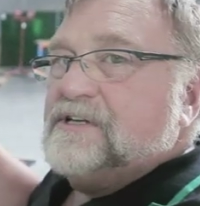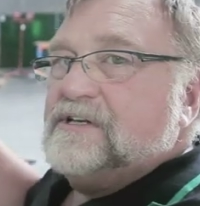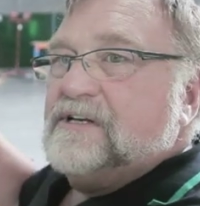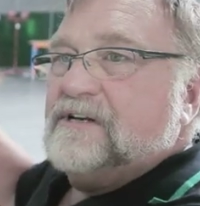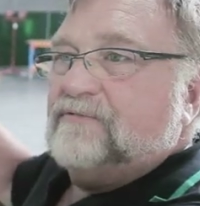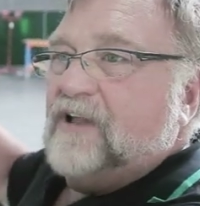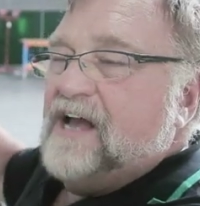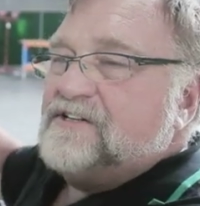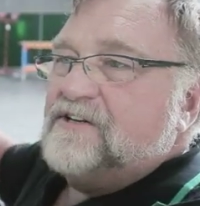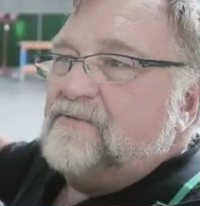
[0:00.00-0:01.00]
it,
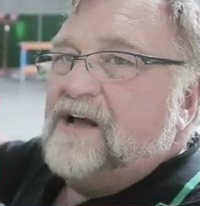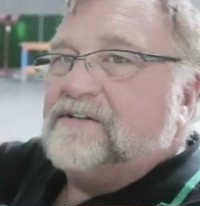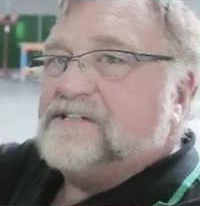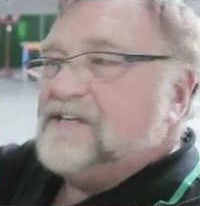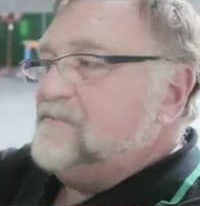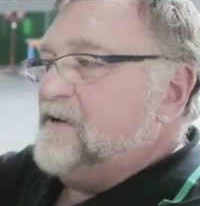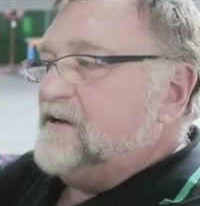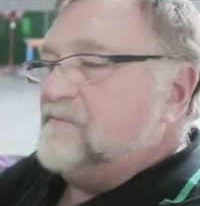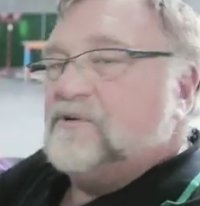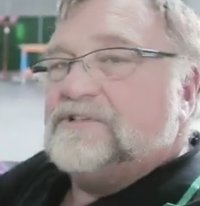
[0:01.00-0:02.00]
flies it around the seabed
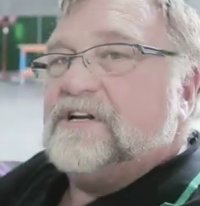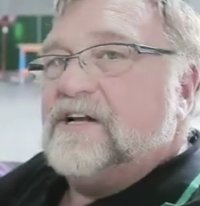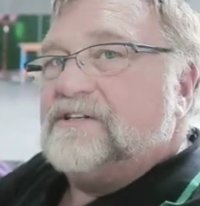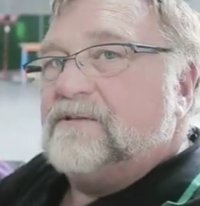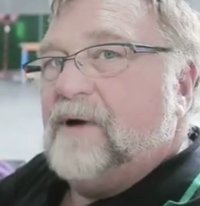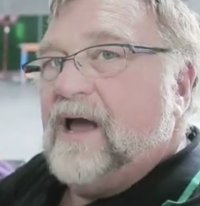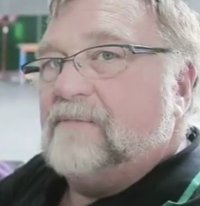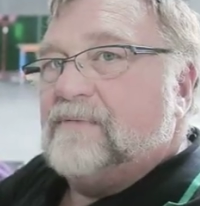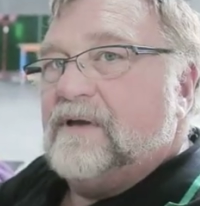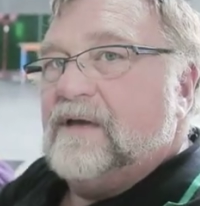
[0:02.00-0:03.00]
and puts it onto the pipe.
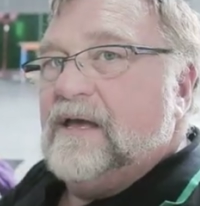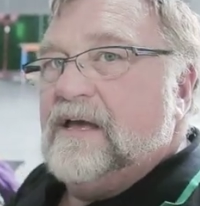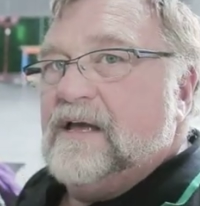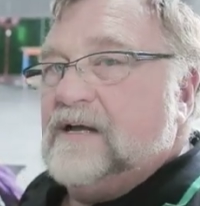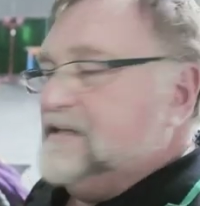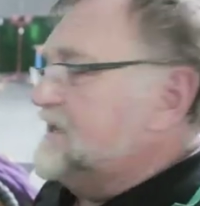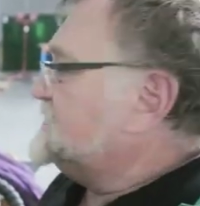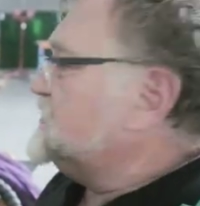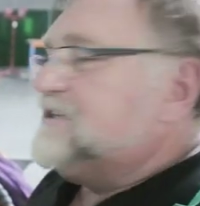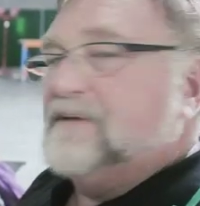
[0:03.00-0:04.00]
Then
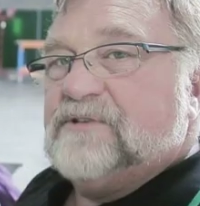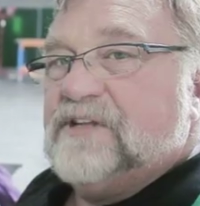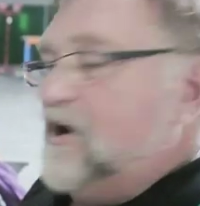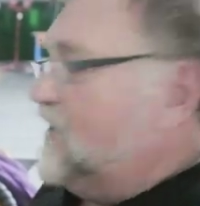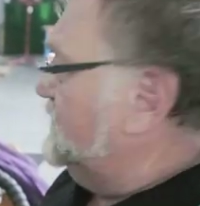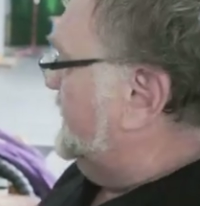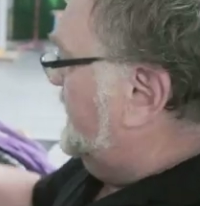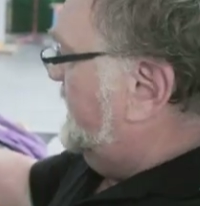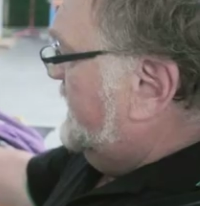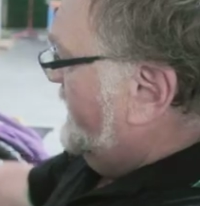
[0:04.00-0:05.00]
it's hooked up to the
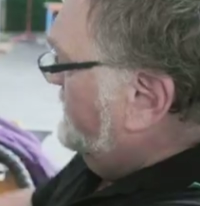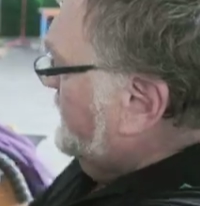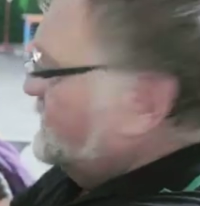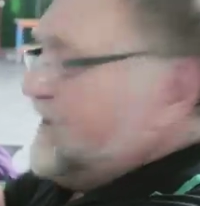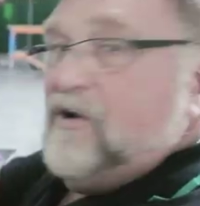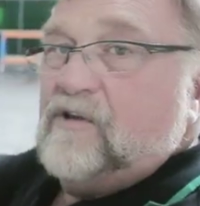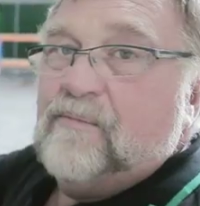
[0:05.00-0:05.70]
ROV and we run all the